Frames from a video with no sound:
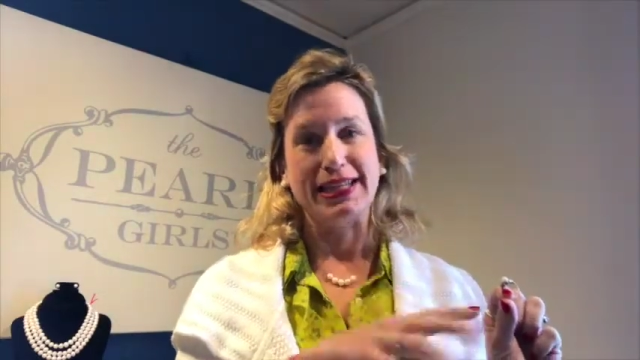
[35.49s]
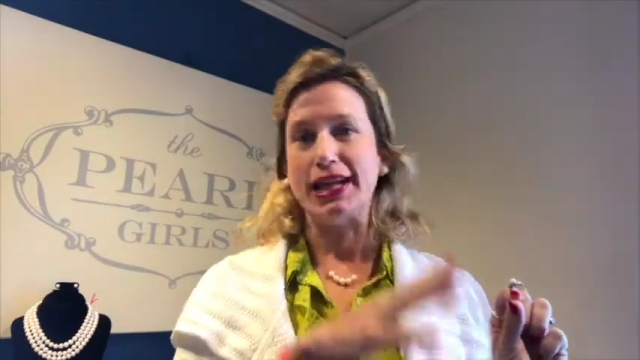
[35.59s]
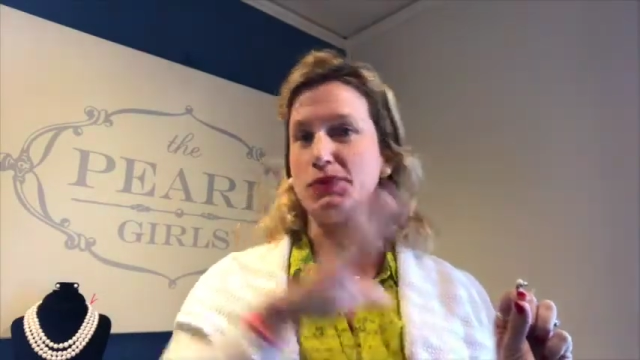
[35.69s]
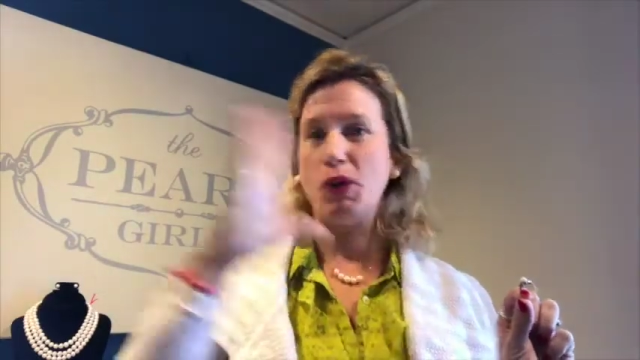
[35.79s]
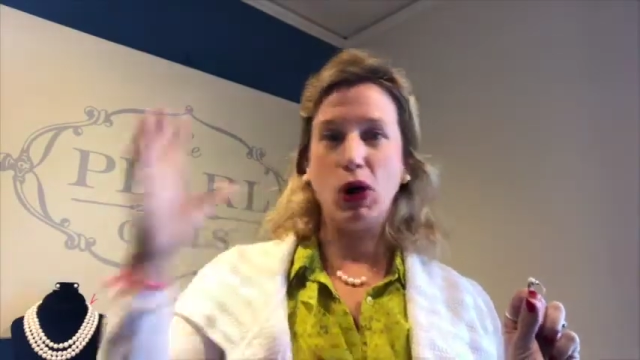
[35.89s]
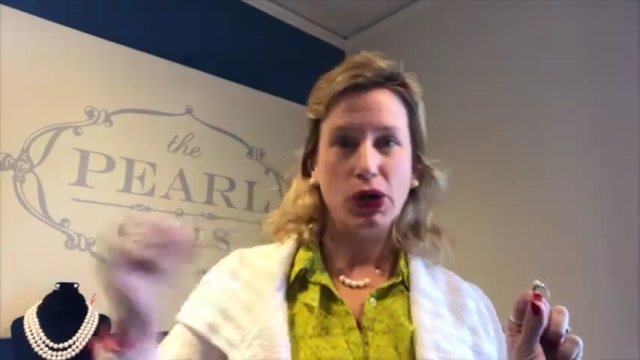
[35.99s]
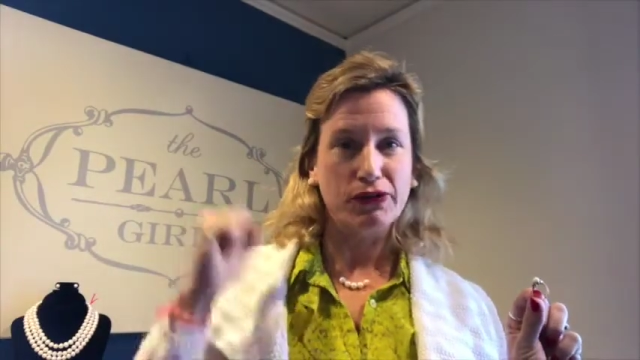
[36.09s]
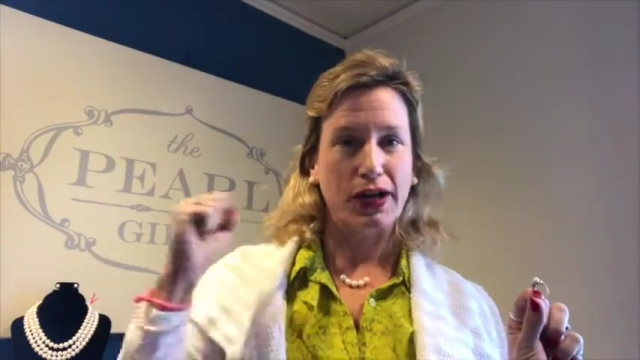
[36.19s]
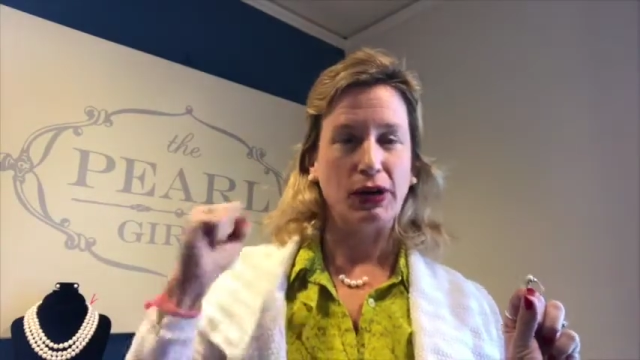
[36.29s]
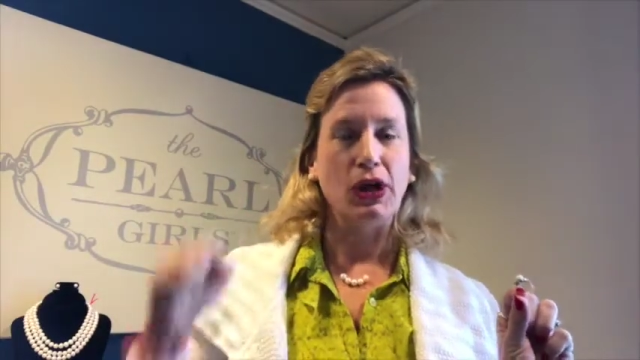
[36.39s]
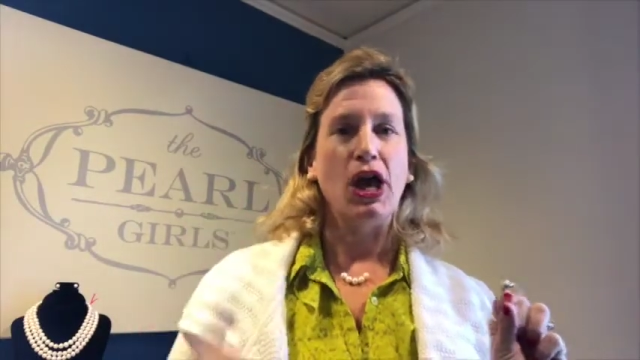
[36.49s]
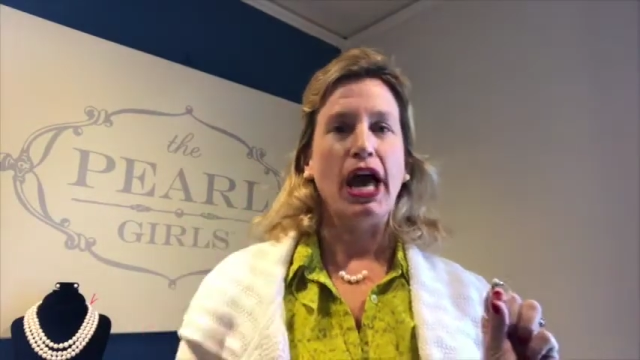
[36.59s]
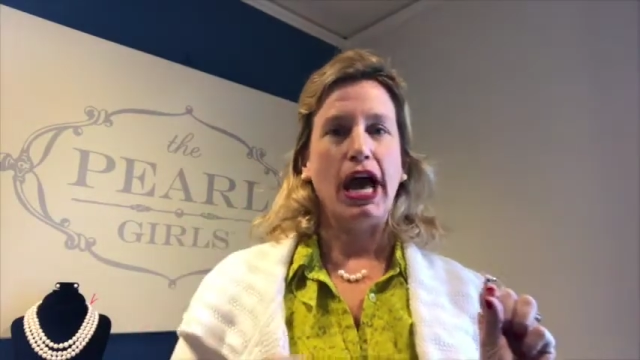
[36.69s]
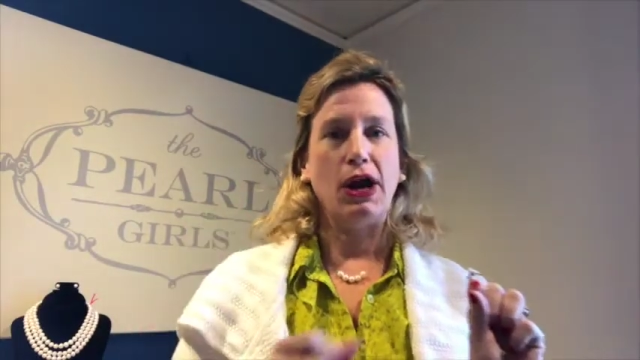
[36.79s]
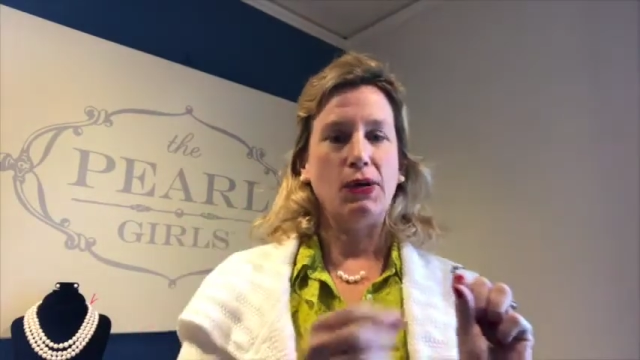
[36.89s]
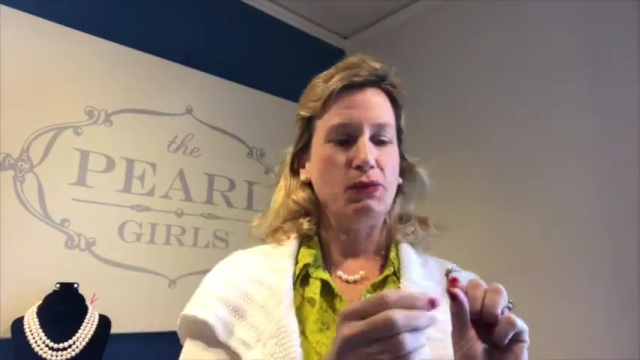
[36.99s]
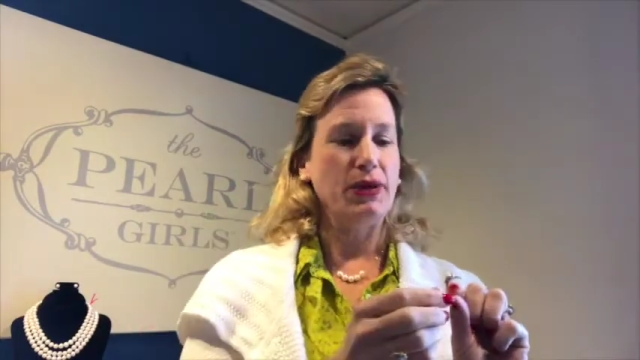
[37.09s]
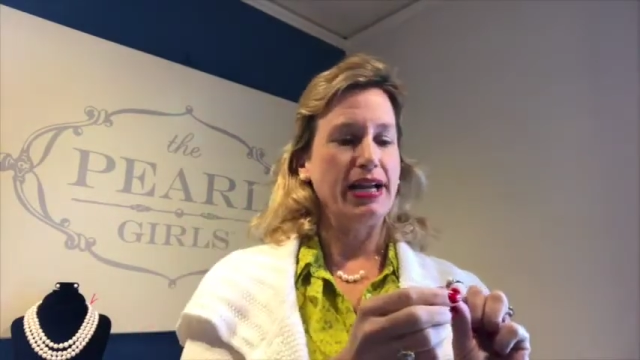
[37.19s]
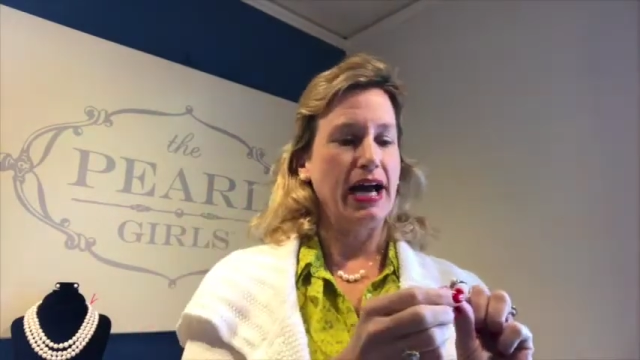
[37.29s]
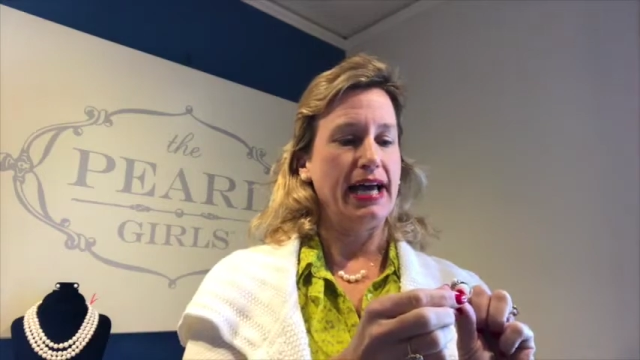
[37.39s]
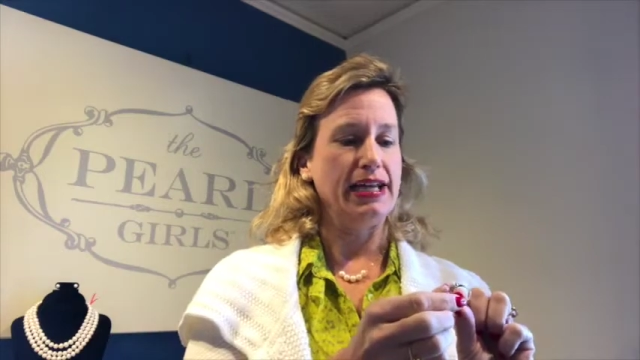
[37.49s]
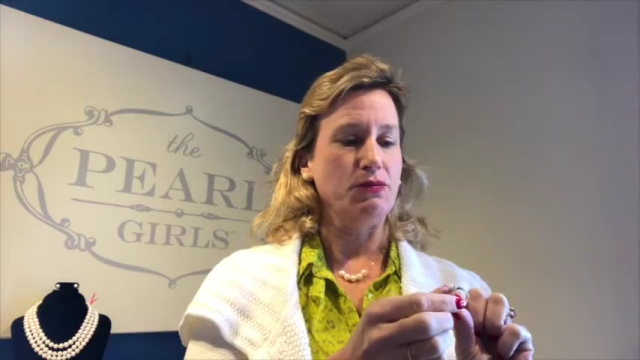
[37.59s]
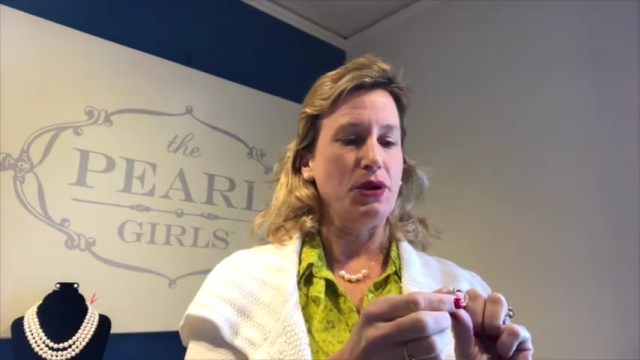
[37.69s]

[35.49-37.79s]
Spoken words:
That's part of our Reknot and